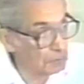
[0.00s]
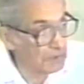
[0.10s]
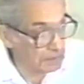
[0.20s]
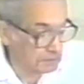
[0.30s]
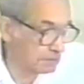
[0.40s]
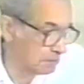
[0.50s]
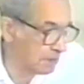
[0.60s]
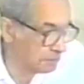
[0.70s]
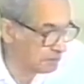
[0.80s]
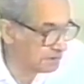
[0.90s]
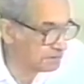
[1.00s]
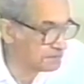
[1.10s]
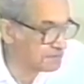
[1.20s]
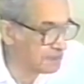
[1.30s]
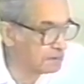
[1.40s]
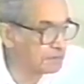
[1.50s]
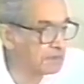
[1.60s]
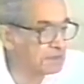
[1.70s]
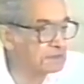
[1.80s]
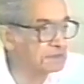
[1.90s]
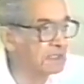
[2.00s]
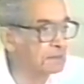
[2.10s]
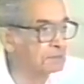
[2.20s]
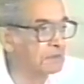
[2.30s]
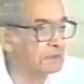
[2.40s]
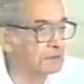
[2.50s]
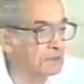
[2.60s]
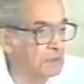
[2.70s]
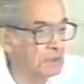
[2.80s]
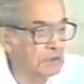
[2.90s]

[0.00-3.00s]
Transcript: Well, not only to stay, but they did not mean